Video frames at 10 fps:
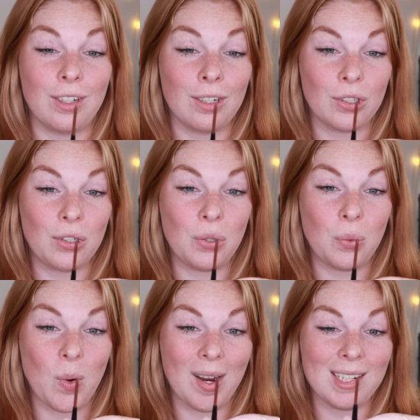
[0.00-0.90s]
got
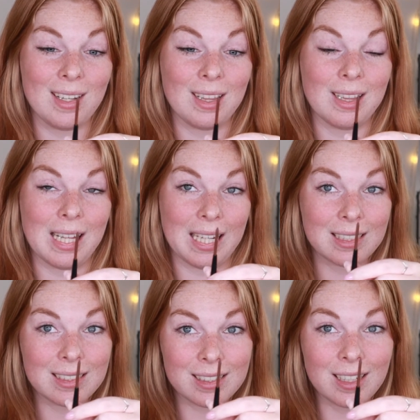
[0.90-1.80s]
quite a
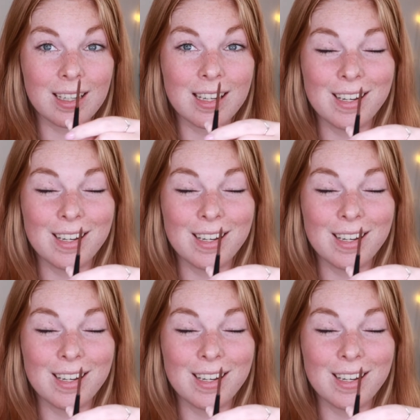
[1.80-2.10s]
length.